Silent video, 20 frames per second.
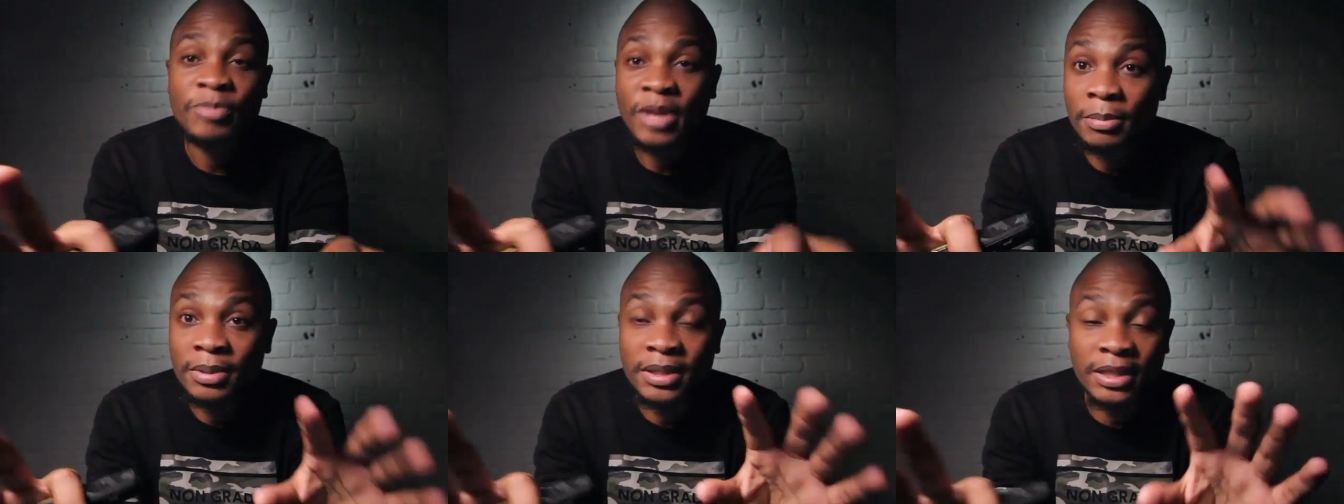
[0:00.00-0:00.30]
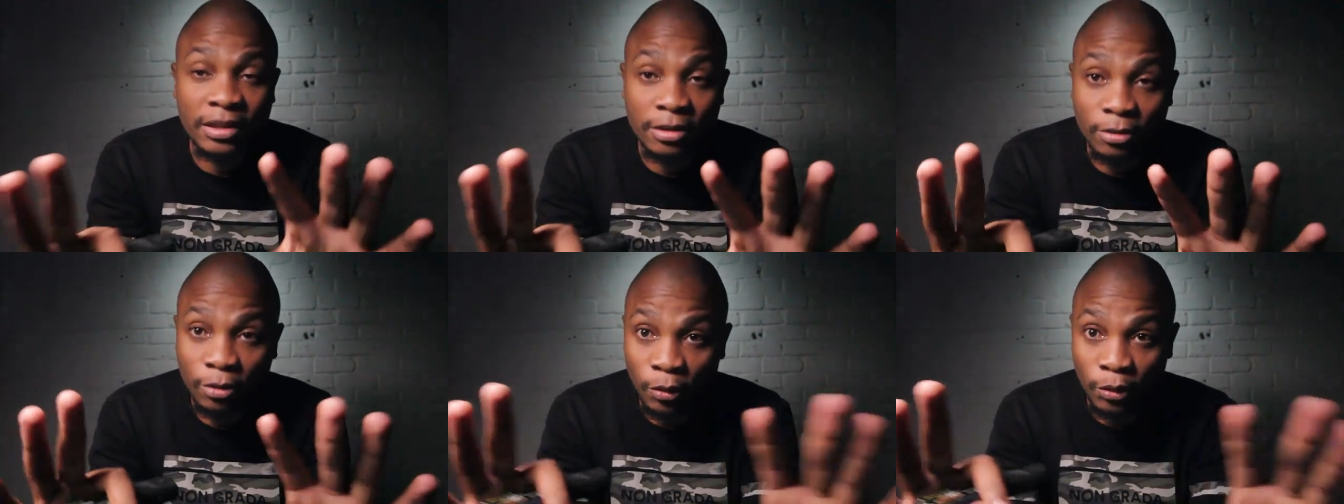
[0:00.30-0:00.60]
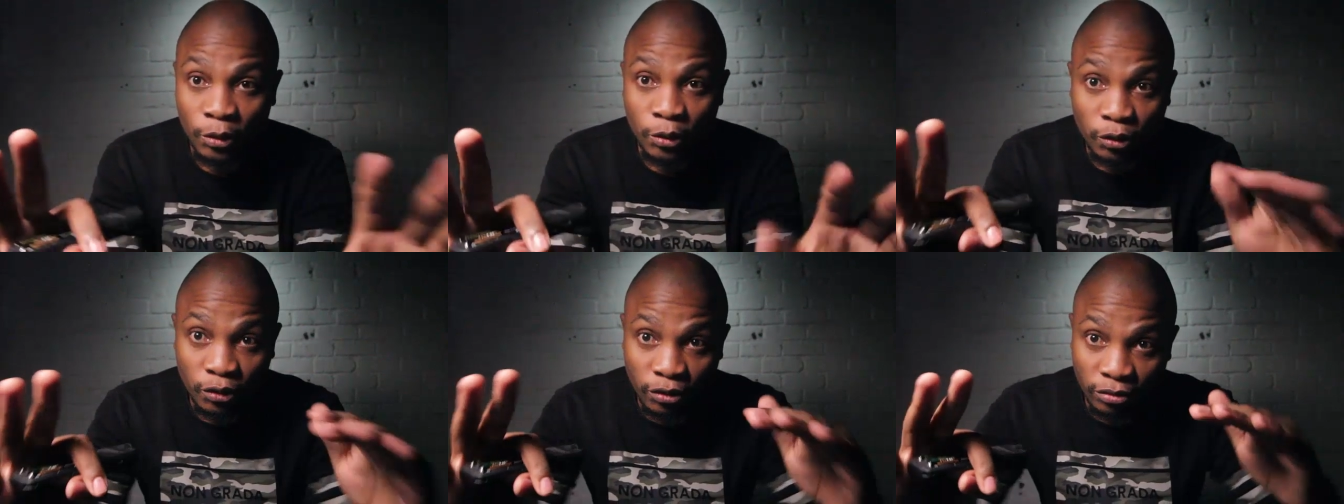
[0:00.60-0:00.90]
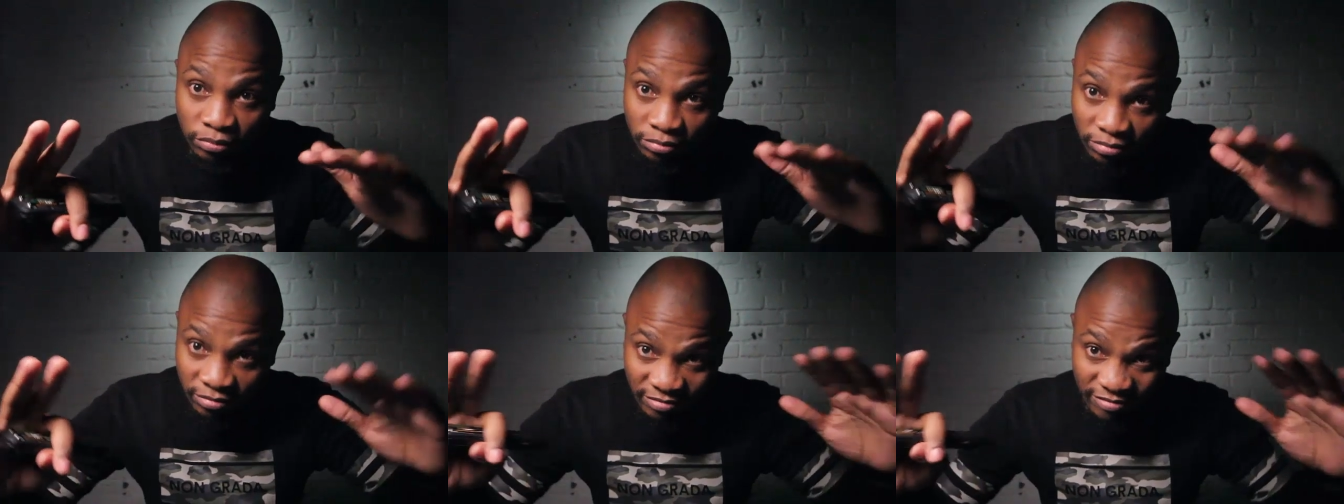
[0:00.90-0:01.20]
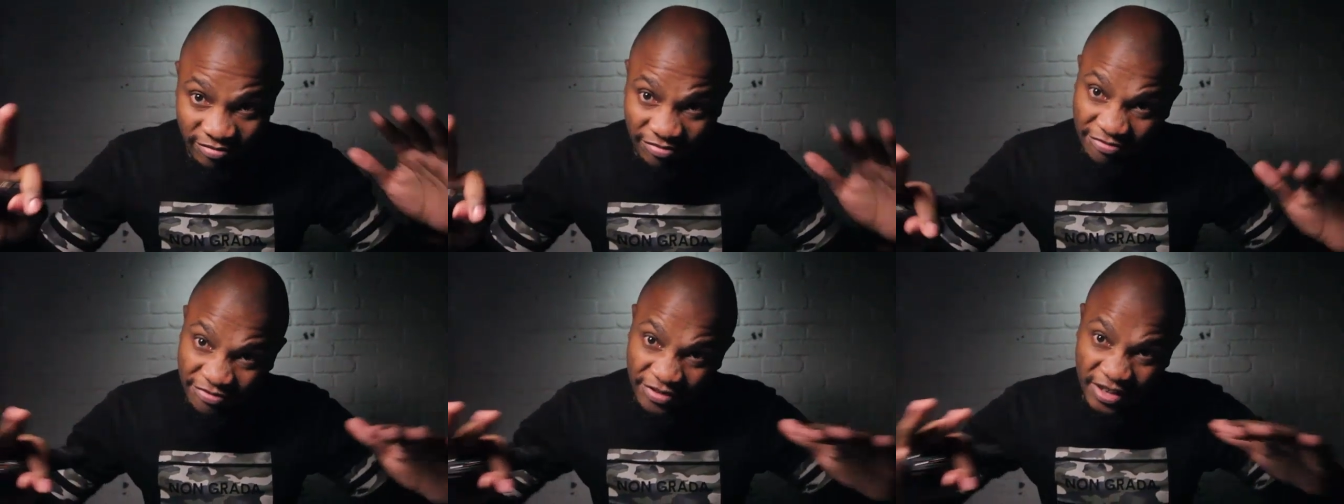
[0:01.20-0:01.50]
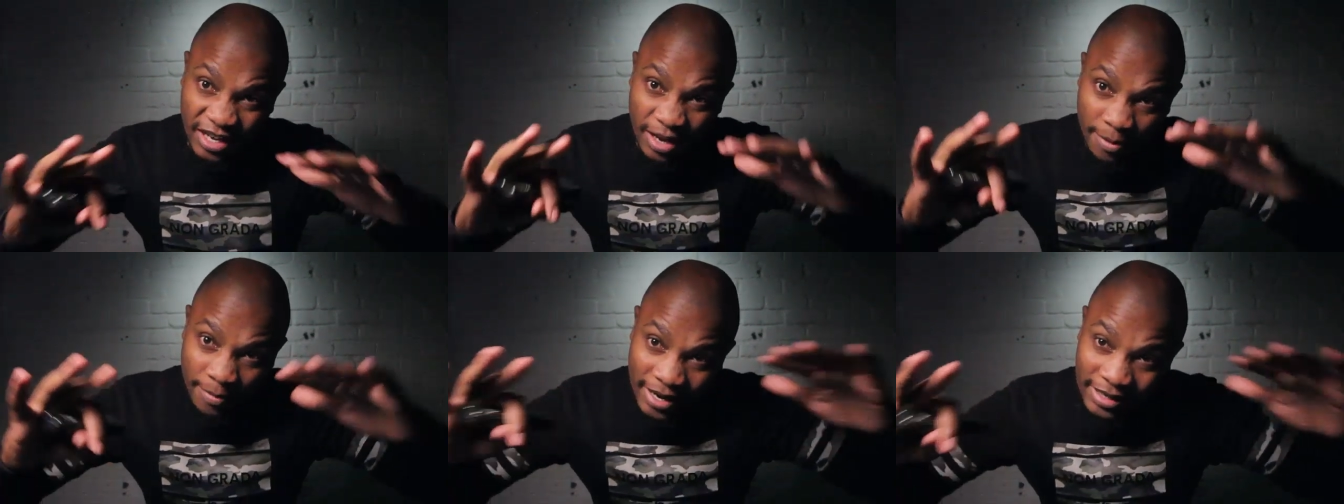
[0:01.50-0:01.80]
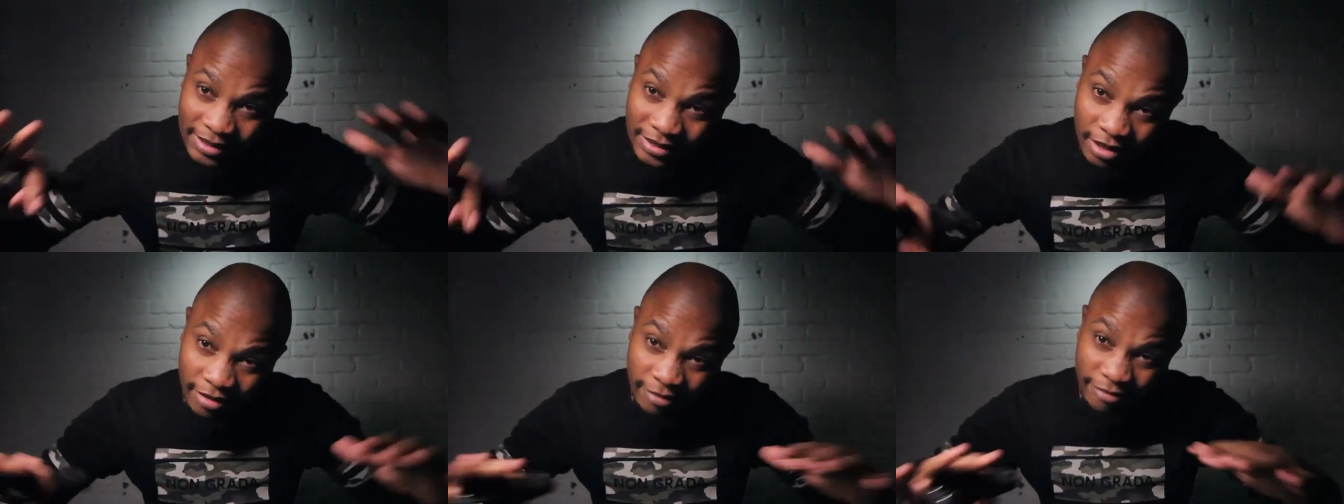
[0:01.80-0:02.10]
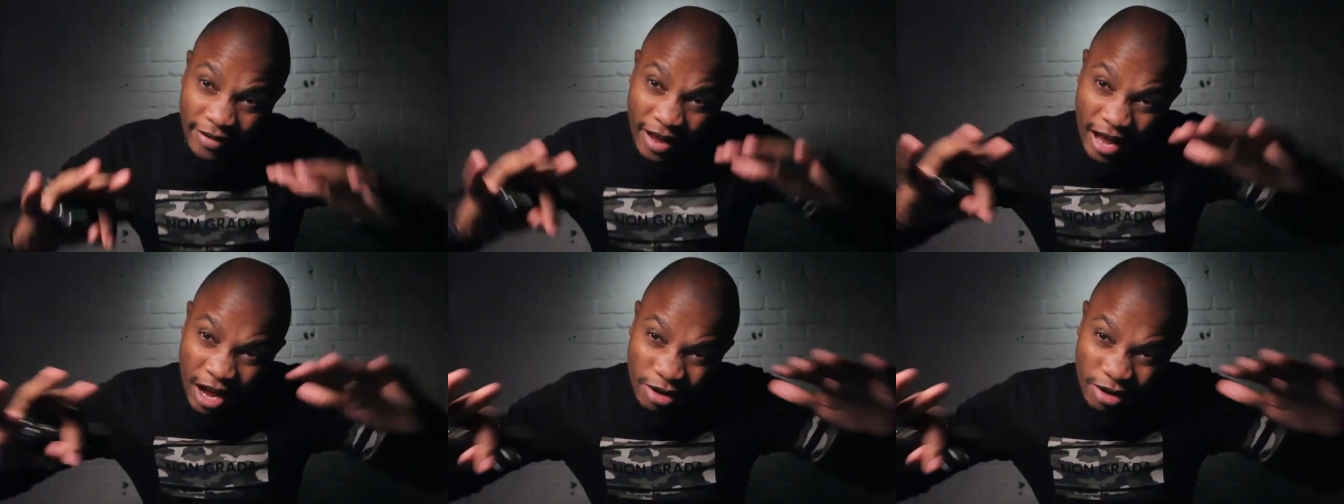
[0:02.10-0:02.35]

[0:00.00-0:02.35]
I'm still going to figure myself